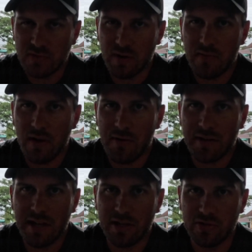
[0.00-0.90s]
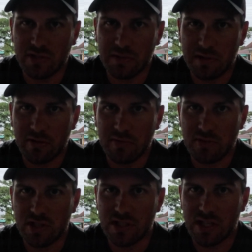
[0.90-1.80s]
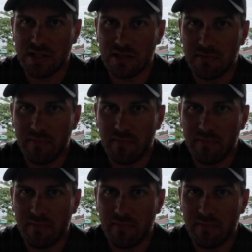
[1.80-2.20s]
Red velvet cake usually with cream cheese icing.